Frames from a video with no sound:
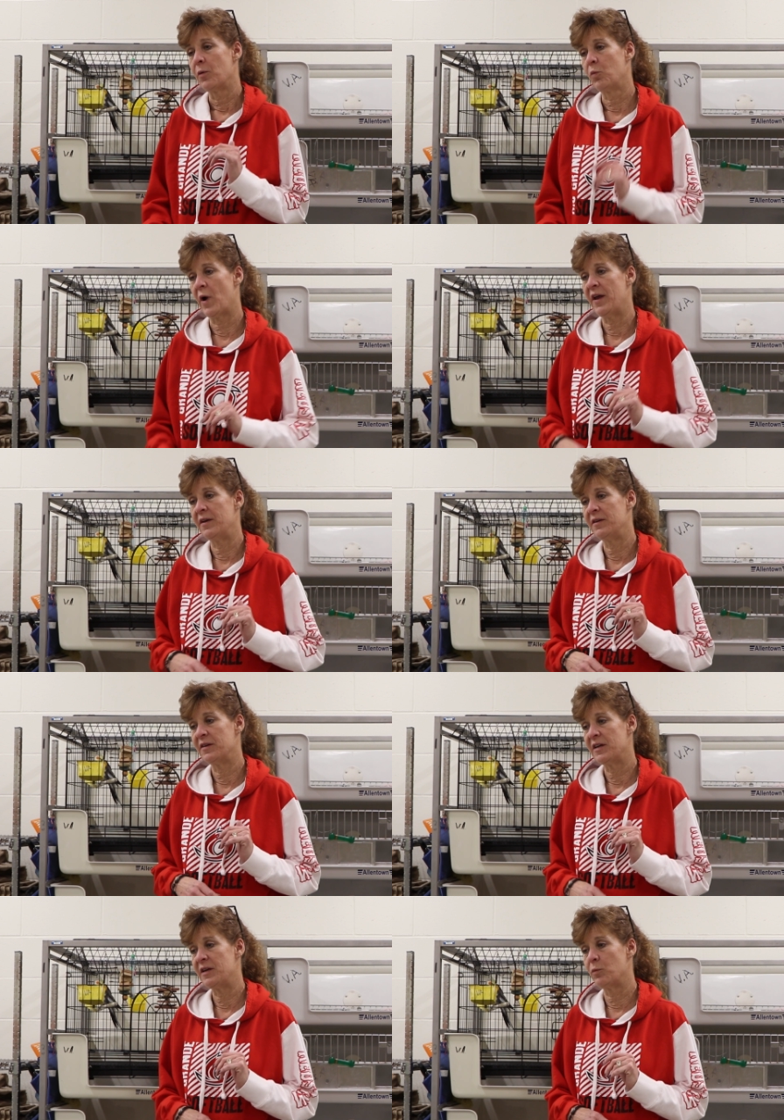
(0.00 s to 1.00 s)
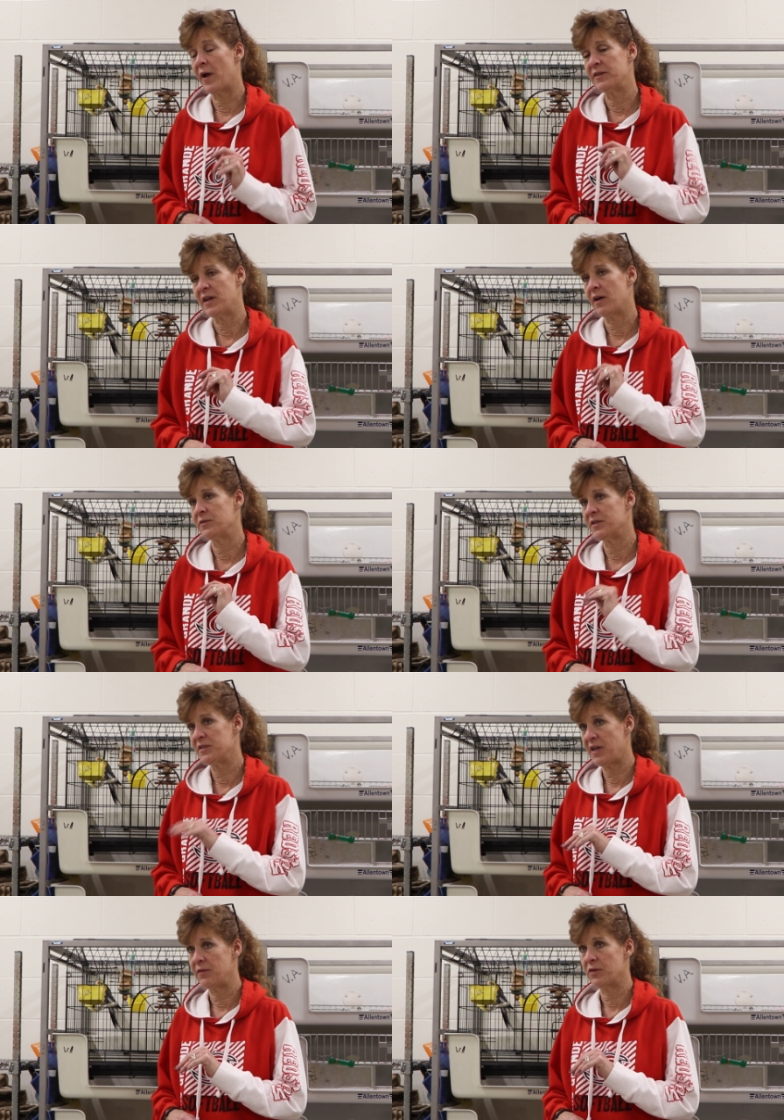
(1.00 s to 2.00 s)
When he went down to
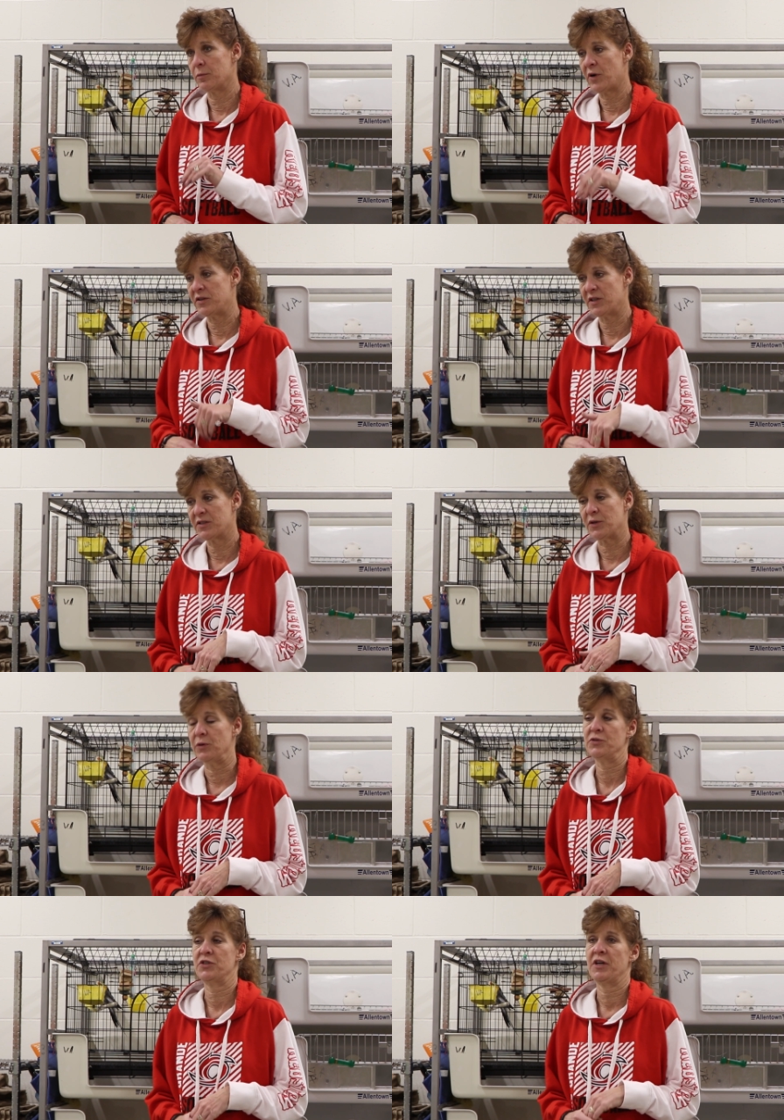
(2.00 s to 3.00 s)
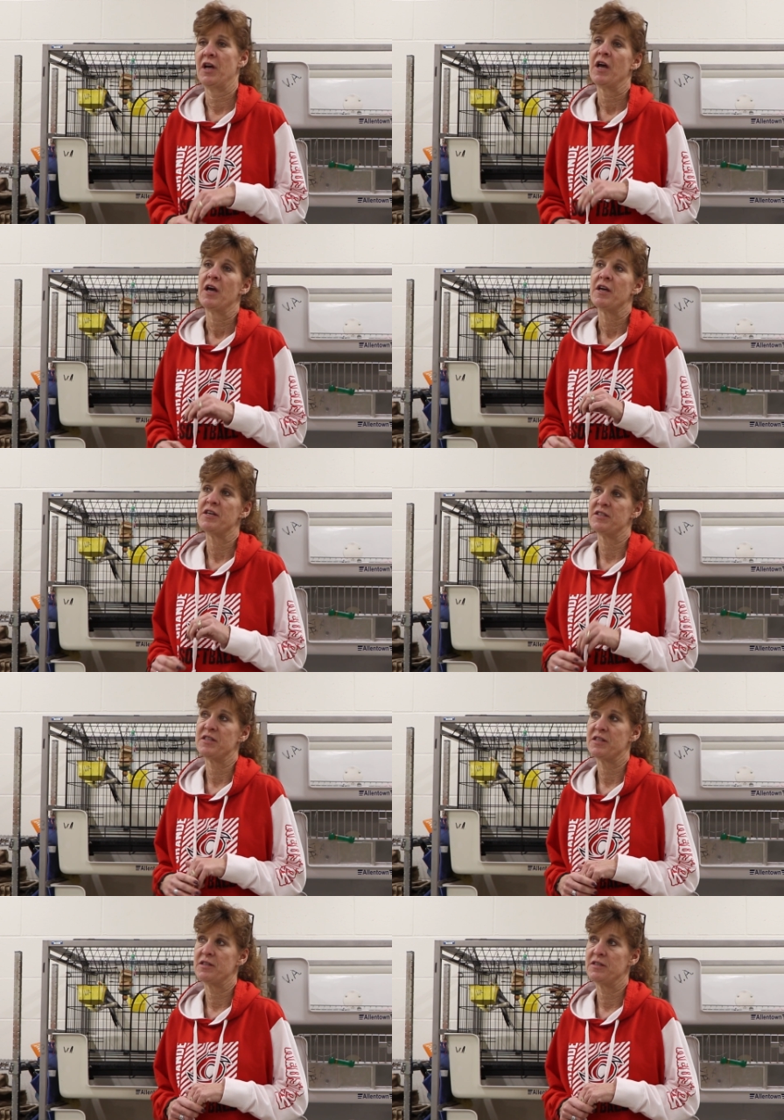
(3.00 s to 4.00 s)
Xavier Project Search, his,
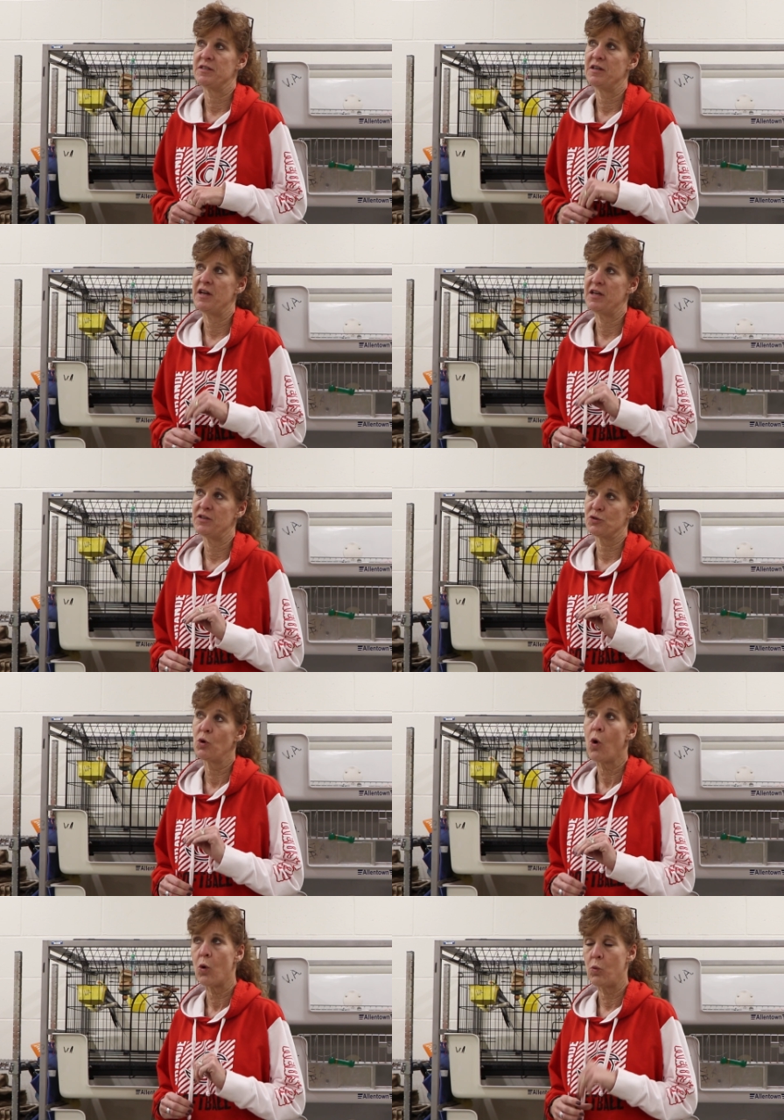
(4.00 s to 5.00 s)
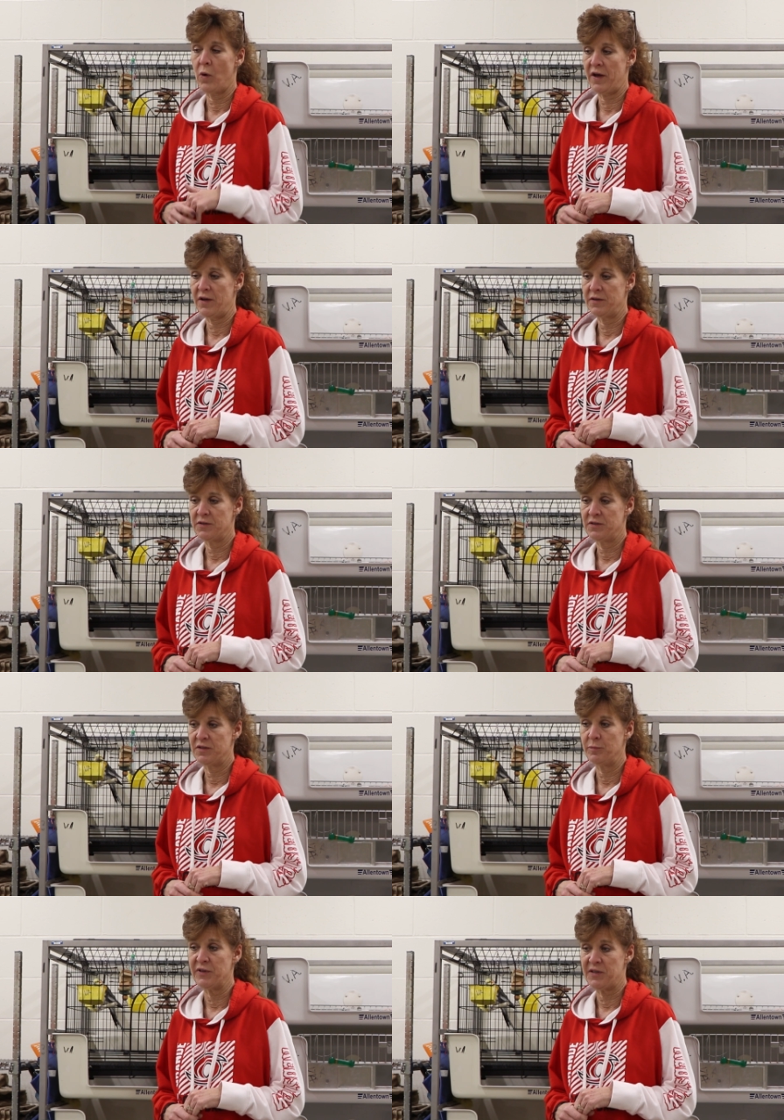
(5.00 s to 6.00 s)
his goal was
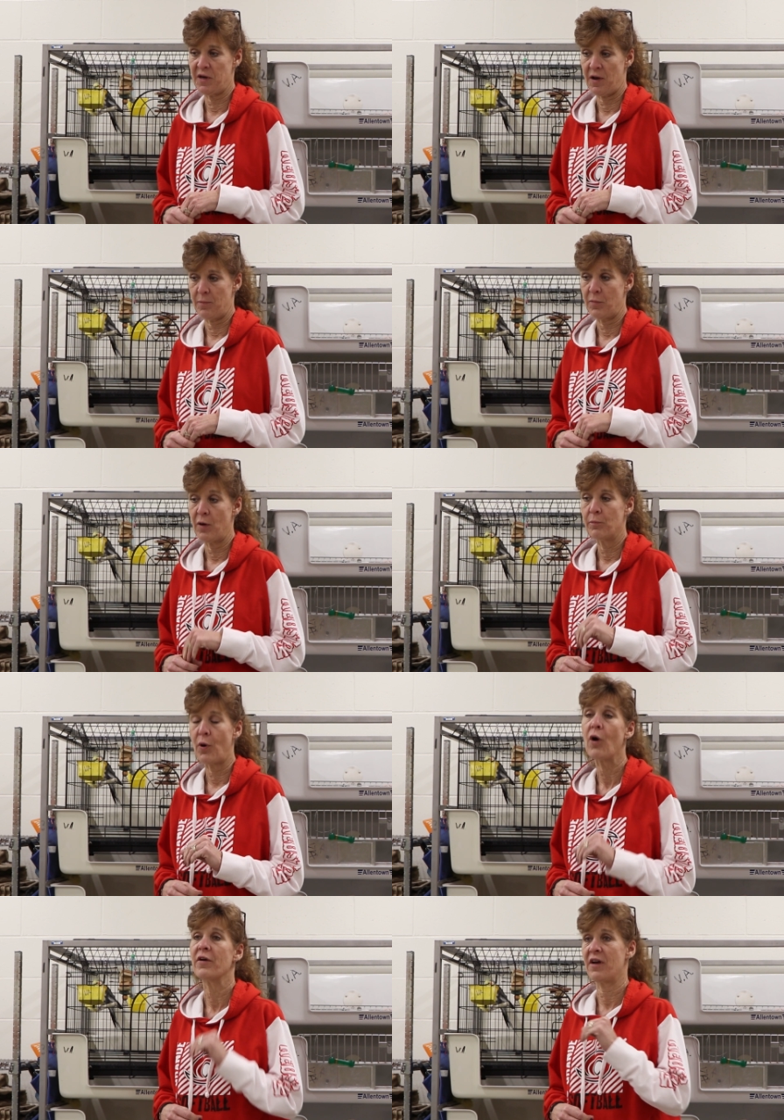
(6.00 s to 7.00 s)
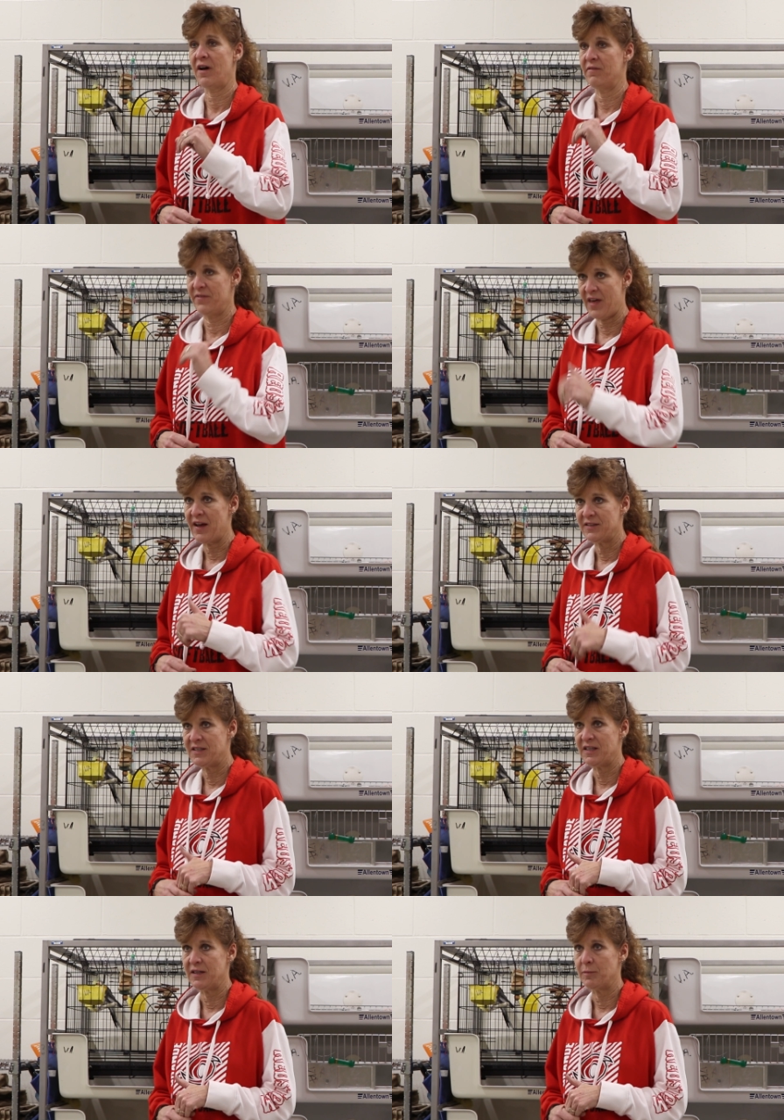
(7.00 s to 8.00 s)
to become part of that
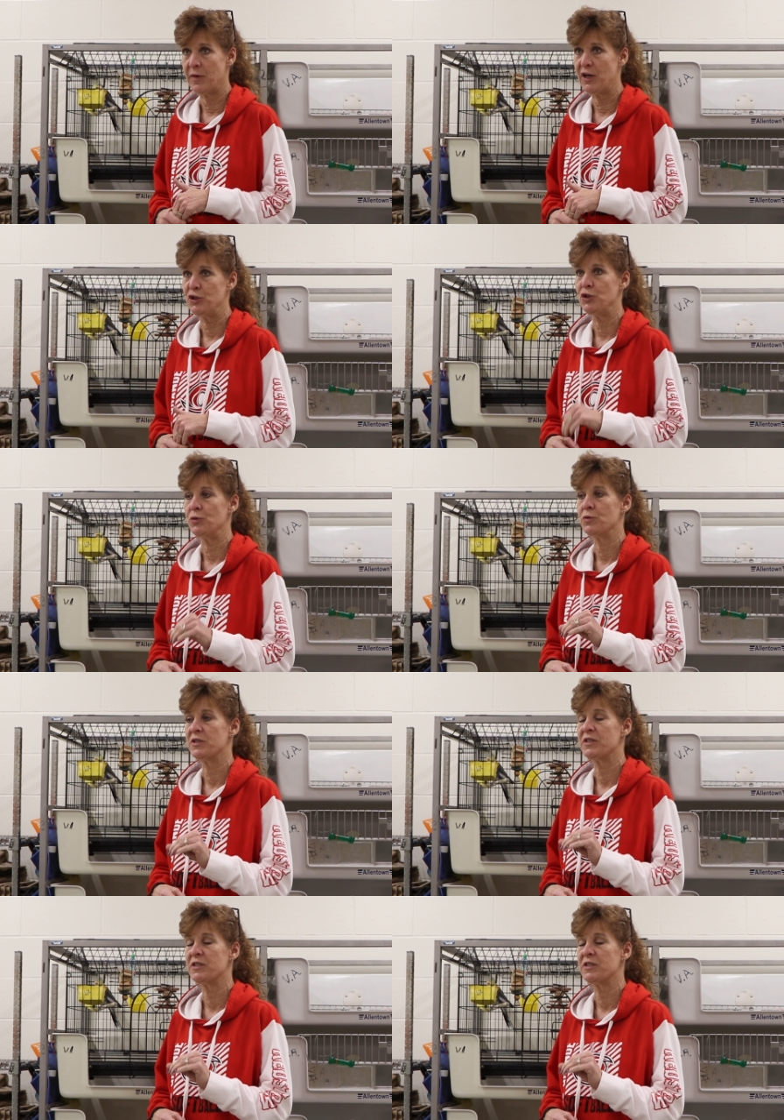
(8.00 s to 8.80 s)
team and do